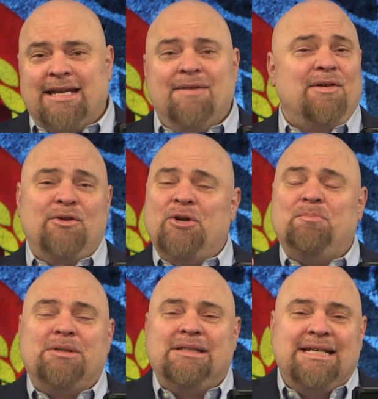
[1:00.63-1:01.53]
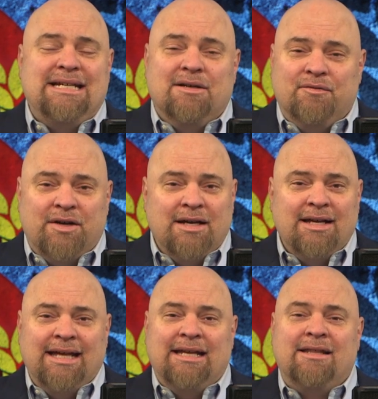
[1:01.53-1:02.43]
Even if you don't believe
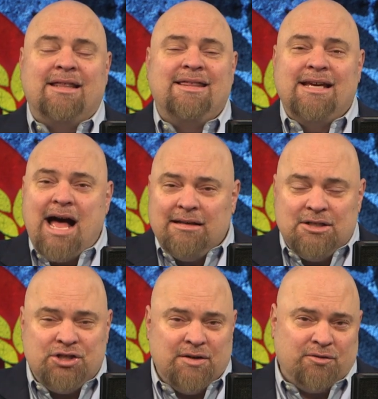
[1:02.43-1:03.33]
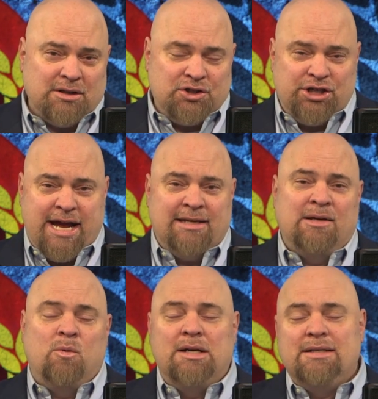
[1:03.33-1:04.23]
in the theology of Christianity,
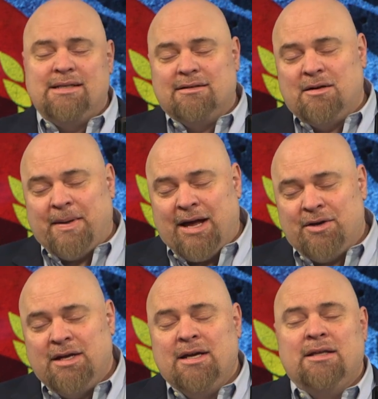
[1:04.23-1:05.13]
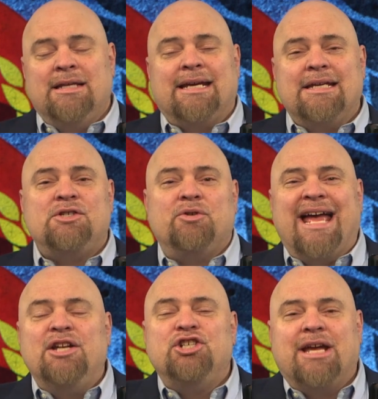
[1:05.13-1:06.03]
what is there about the history,
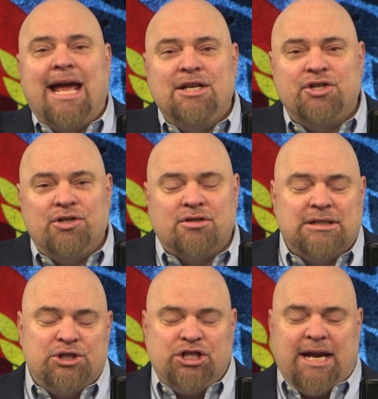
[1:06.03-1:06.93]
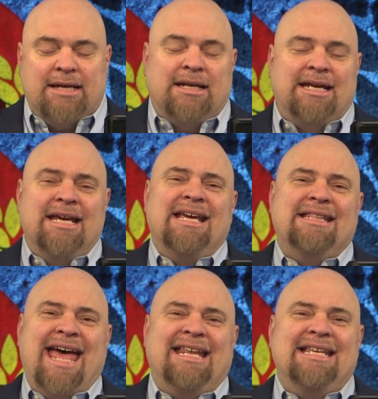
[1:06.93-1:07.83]
educational Christianity,
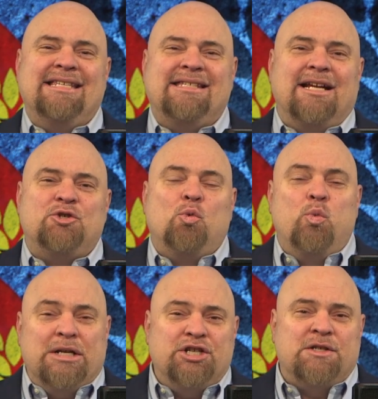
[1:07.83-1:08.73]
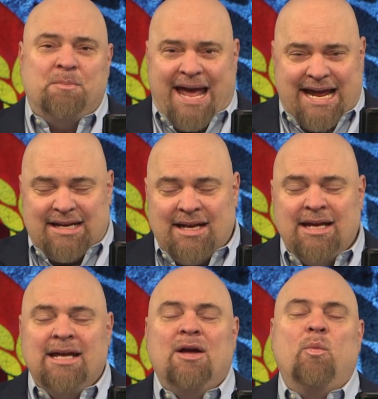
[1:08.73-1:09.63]
that is such witch's bane
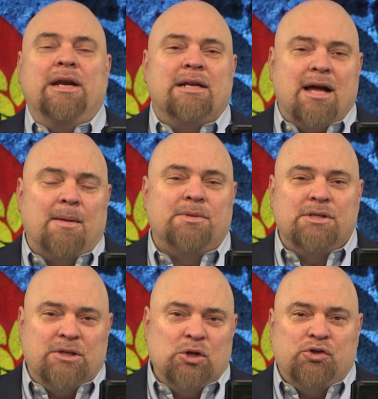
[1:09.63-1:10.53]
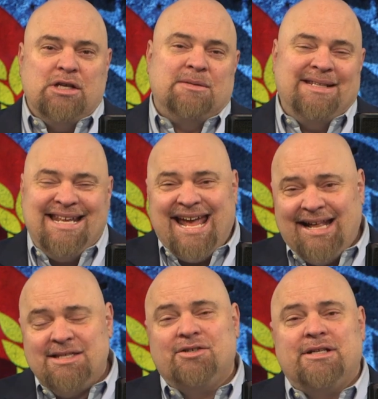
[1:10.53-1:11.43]
when it comes to socialism? And the
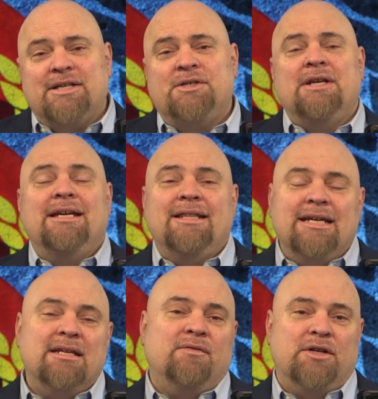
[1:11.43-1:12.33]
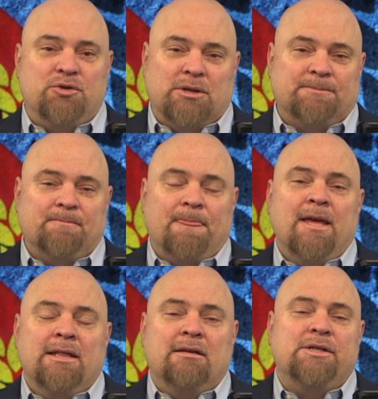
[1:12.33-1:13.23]
answer is the individual.
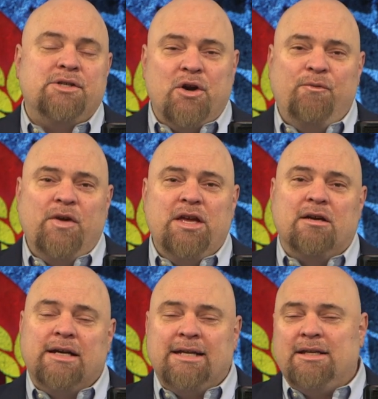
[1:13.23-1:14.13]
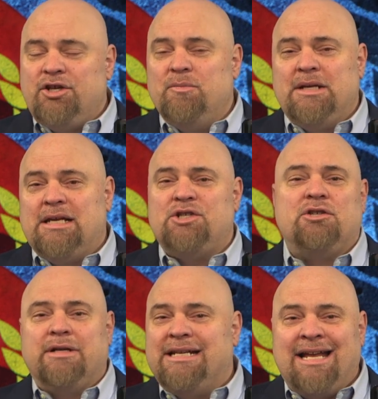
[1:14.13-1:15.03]
There is no figure in human
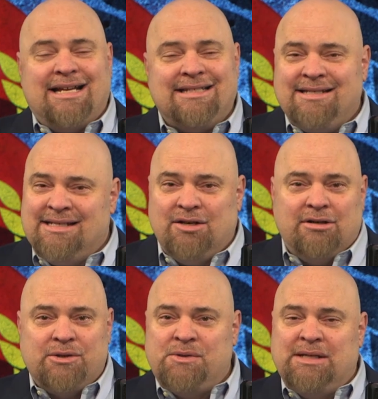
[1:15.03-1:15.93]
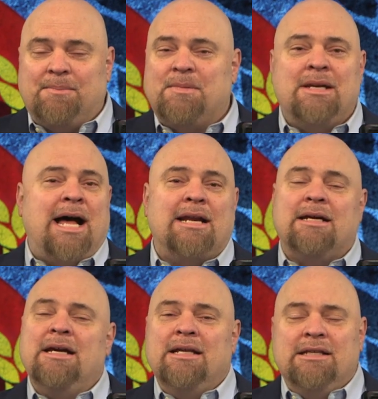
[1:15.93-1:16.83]
history, none, zero, zip, nada.
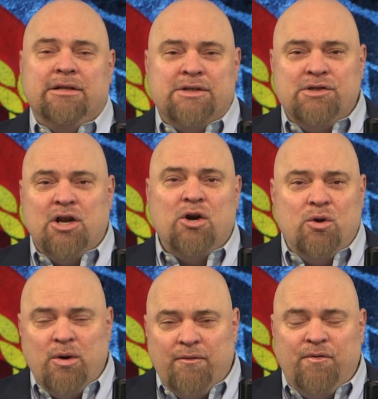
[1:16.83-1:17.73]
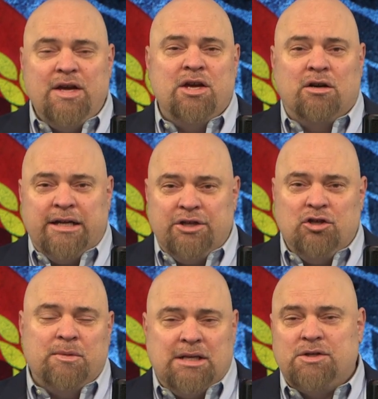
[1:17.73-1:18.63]
There is no figure in
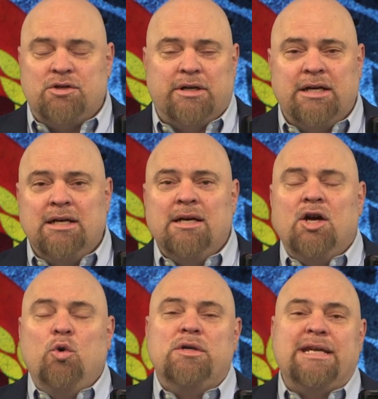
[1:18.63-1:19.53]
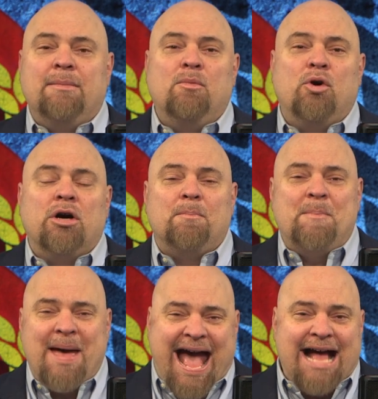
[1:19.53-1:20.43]
human history who was a more
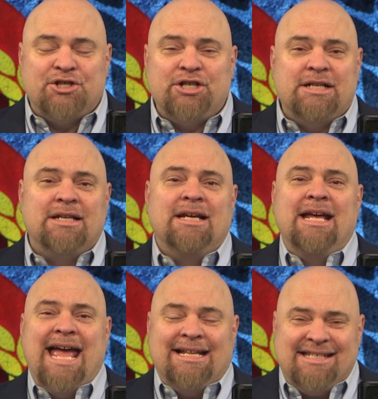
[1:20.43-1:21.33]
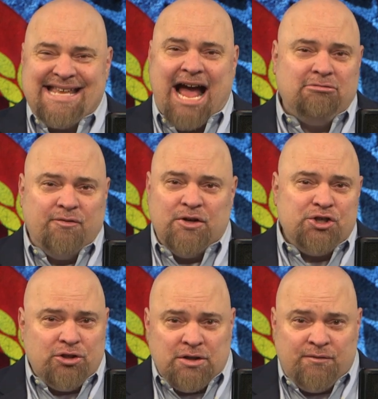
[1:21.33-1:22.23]
passionate and
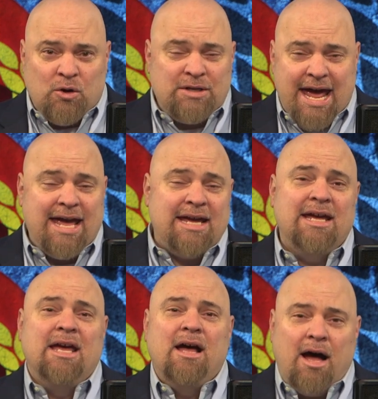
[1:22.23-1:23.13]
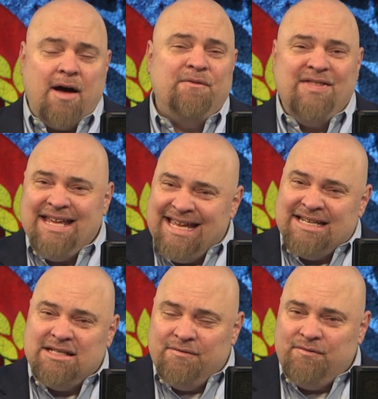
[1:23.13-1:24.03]
sacrificial devotee of the
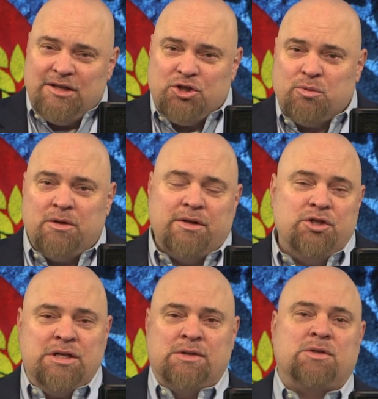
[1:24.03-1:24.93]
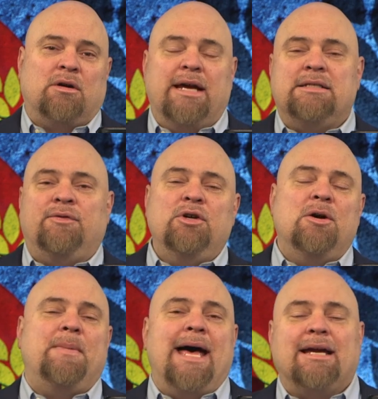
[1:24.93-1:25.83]
individual than Jesus Christ. If you go
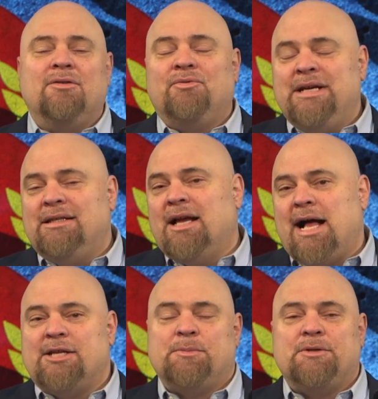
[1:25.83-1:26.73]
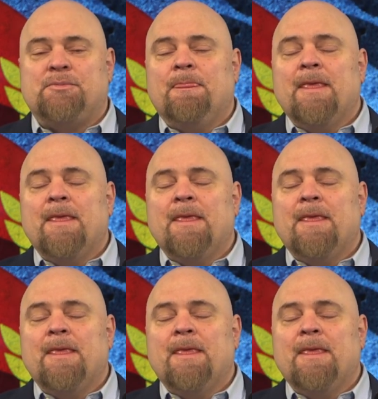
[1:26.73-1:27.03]
back and read the Gospels,